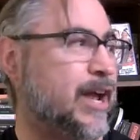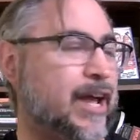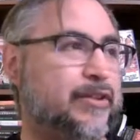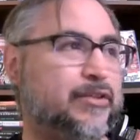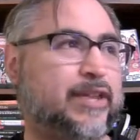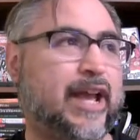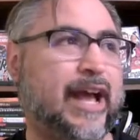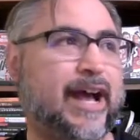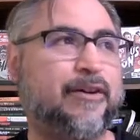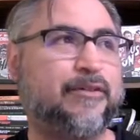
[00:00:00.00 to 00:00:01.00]
and they
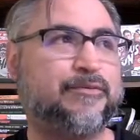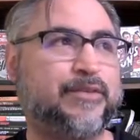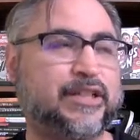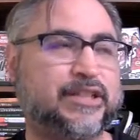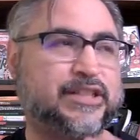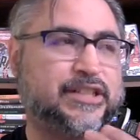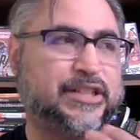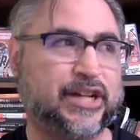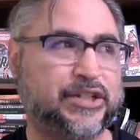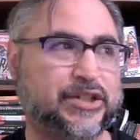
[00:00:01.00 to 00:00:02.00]
have these
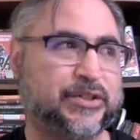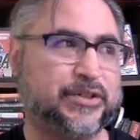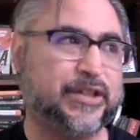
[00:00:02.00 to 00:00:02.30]
discussions,